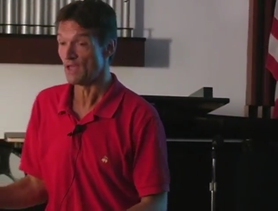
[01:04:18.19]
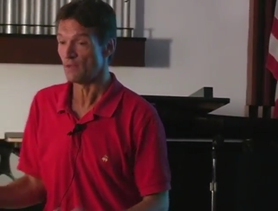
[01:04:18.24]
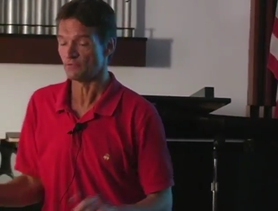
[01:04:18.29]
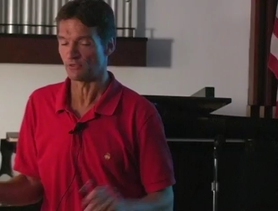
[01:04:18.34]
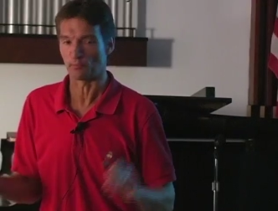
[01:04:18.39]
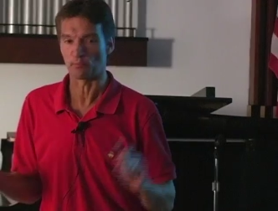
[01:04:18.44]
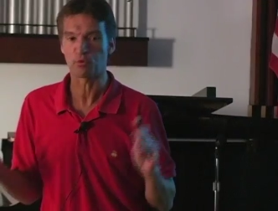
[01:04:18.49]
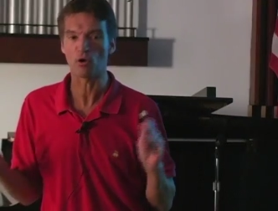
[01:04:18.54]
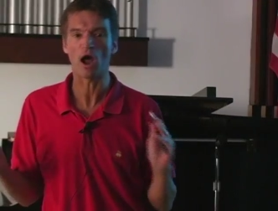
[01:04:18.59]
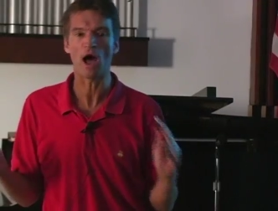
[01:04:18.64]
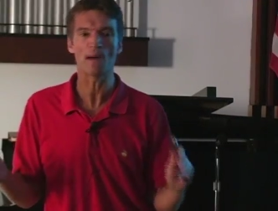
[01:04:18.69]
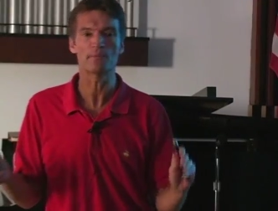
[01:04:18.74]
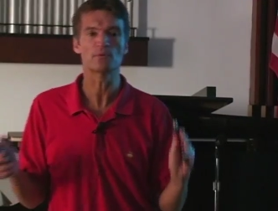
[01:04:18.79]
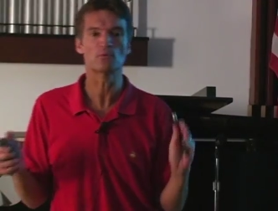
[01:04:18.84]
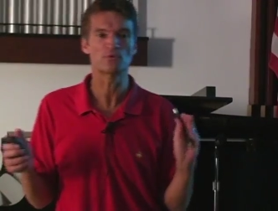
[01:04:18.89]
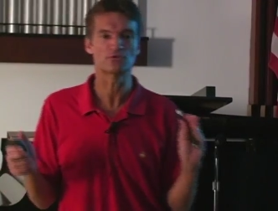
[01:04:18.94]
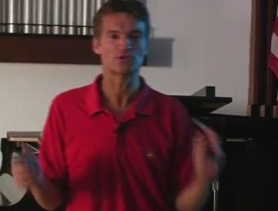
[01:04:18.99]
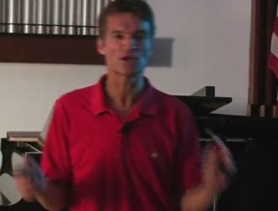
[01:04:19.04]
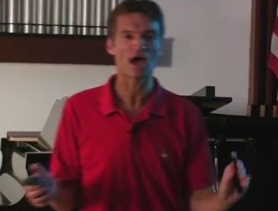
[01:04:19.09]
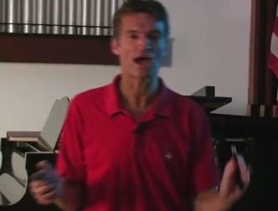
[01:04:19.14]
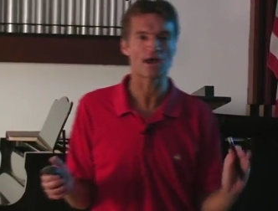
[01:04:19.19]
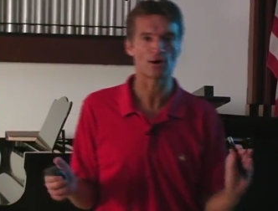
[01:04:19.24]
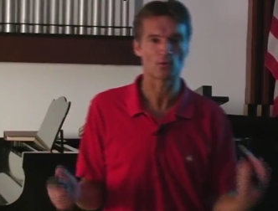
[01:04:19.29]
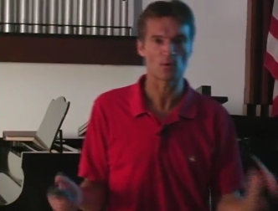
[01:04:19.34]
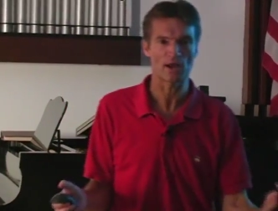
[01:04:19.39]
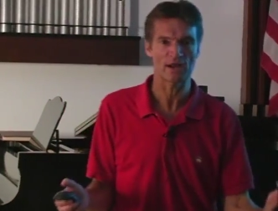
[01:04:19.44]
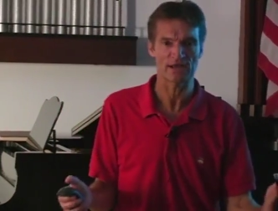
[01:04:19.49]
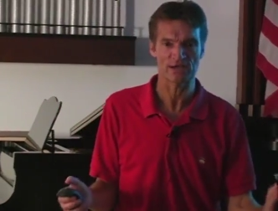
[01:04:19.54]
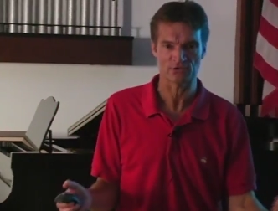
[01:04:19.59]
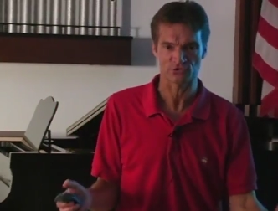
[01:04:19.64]
The problem with
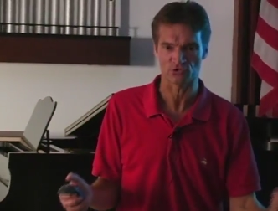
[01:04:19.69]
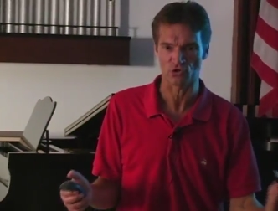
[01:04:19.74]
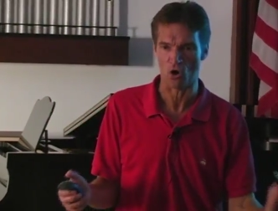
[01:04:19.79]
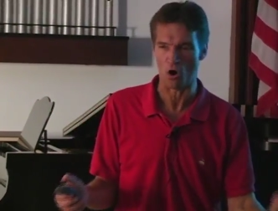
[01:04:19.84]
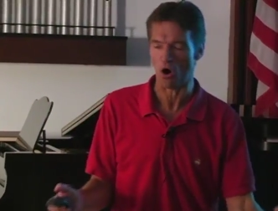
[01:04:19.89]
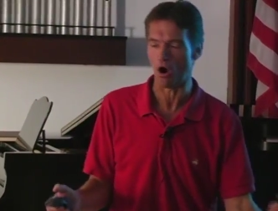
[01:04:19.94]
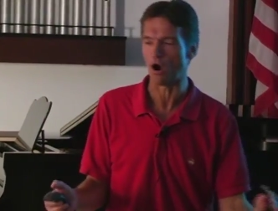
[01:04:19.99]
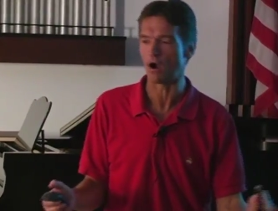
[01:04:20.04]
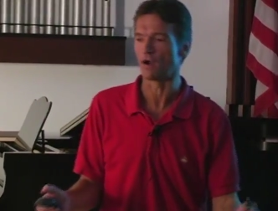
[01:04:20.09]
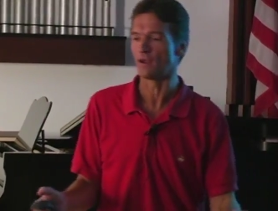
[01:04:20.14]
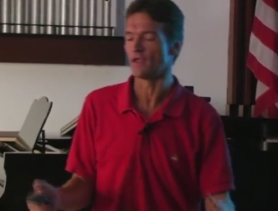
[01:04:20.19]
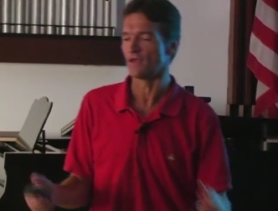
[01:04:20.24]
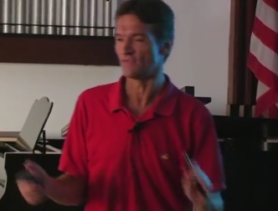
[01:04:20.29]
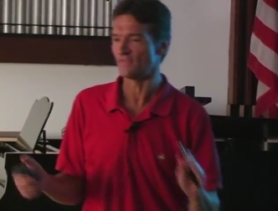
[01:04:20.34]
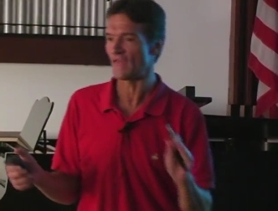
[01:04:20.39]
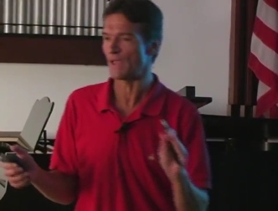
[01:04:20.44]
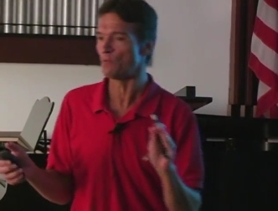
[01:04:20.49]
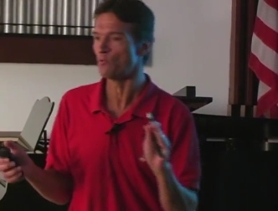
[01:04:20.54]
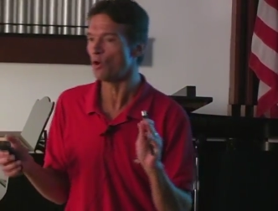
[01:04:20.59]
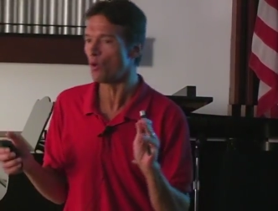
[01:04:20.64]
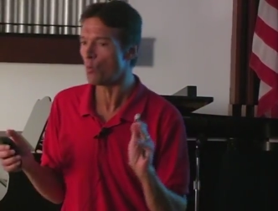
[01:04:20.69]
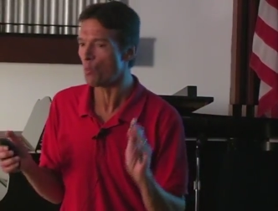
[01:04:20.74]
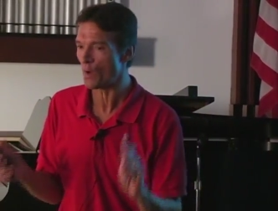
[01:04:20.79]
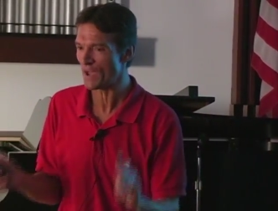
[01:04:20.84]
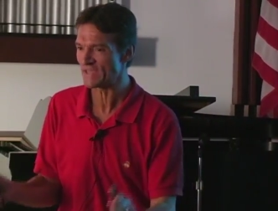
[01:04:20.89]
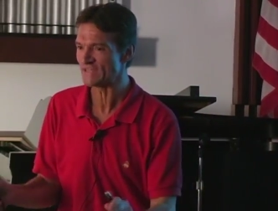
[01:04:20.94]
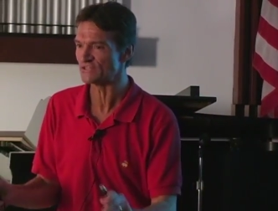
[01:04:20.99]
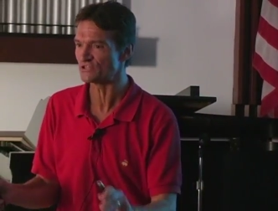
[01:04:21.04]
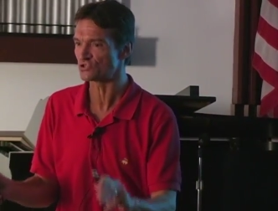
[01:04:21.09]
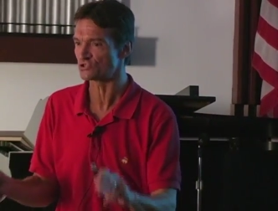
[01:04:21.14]
diuretics are they will
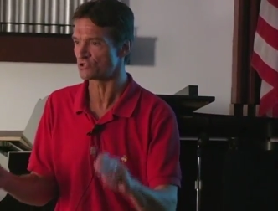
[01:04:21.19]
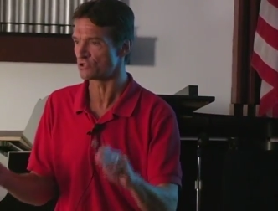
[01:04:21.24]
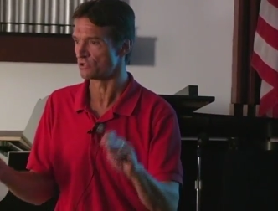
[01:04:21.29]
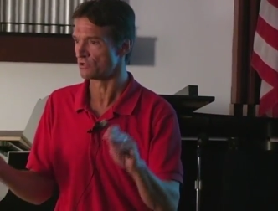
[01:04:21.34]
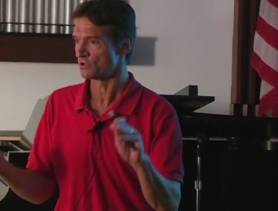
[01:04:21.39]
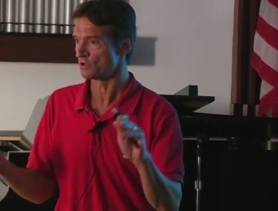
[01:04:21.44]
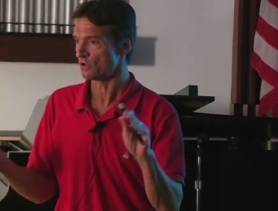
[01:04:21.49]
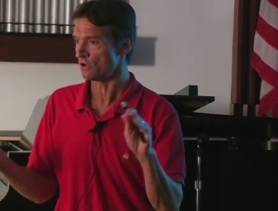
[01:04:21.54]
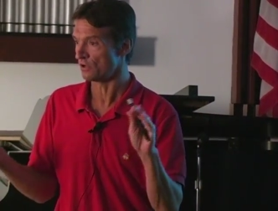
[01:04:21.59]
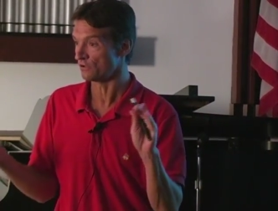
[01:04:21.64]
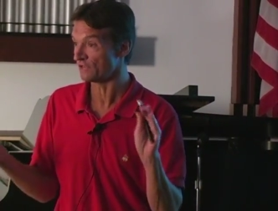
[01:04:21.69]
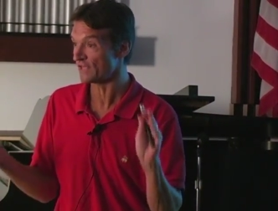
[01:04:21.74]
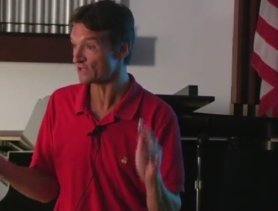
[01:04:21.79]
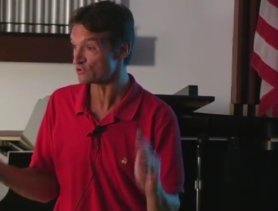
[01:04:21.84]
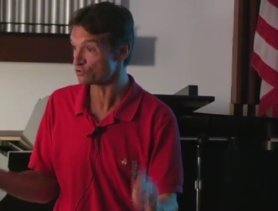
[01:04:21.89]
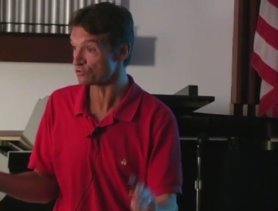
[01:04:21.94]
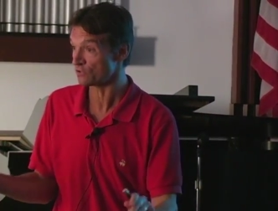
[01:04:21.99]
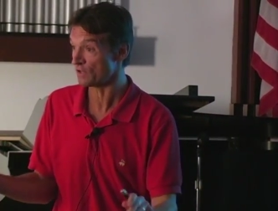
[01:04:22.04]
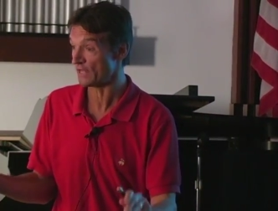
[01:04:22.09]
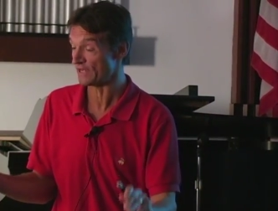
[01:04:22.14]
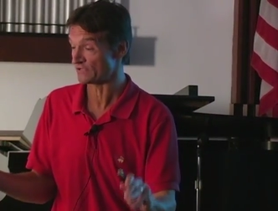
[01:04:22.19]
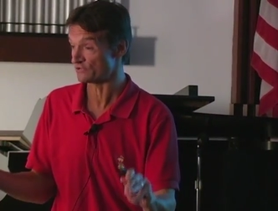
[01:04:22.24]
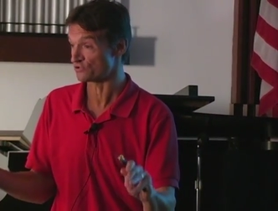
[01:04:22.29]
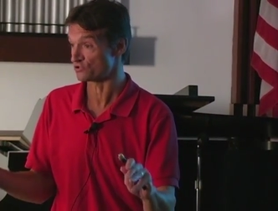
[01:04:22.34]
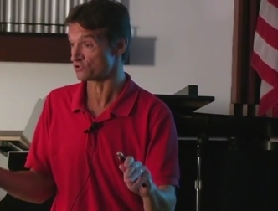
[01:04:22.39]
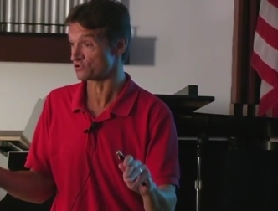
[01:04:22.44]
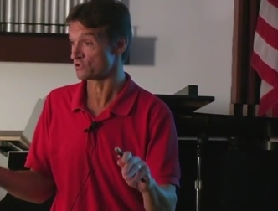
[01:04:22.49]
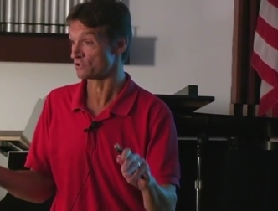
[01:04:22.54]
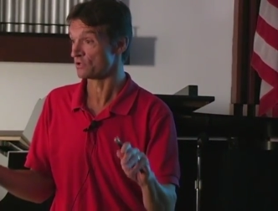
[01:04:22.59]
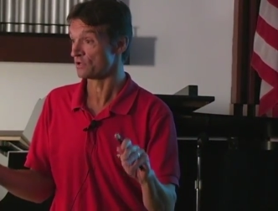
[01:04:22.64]
waste
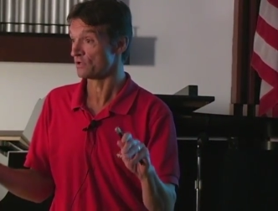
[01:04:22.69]
electrolytes,